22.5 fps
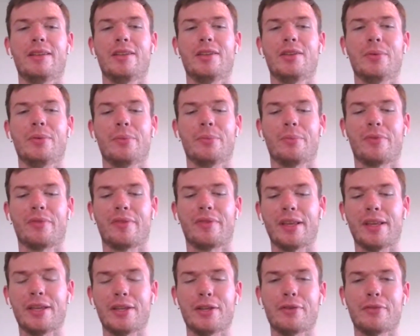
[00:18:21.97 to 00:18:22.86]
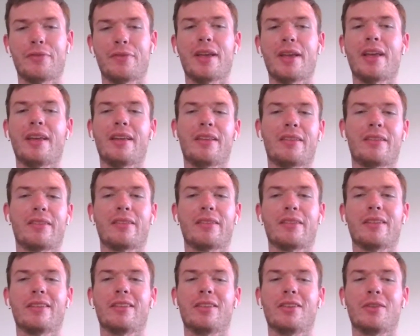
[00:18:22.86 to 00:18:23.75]
you see new things,
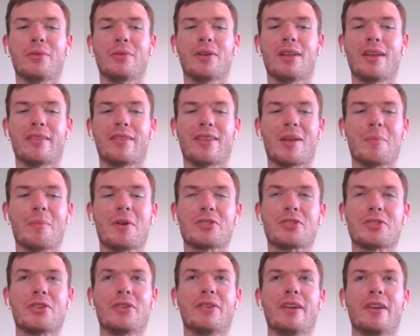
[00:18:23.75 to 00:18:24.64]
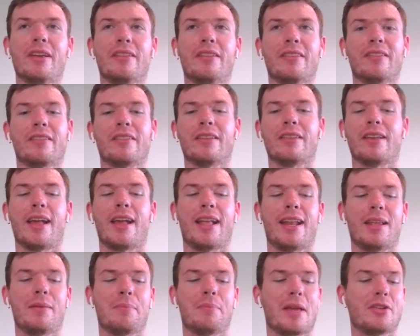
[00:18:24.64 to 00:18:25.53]
you realize how much there is,
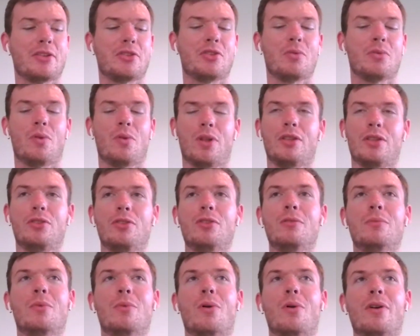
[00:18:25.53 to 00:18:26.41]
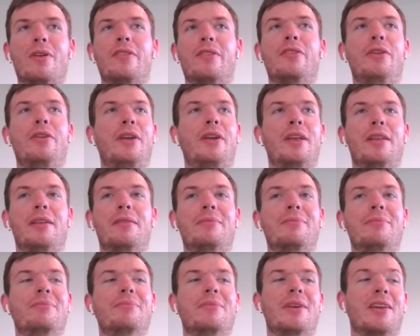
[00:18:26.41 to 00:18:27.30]
and it makes you want to do more so you
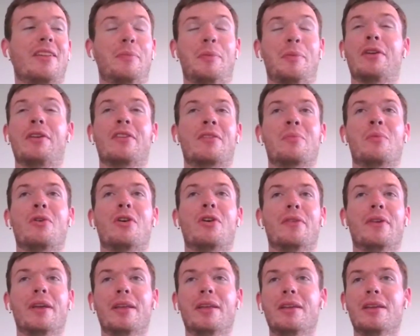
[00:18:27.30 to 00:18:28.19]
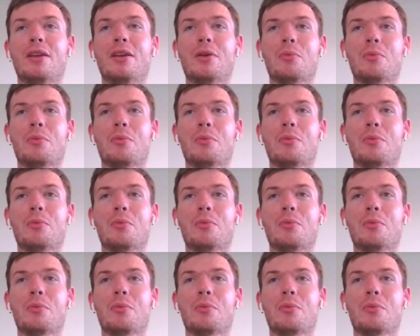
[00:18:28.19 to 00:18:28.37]
can experience more of it.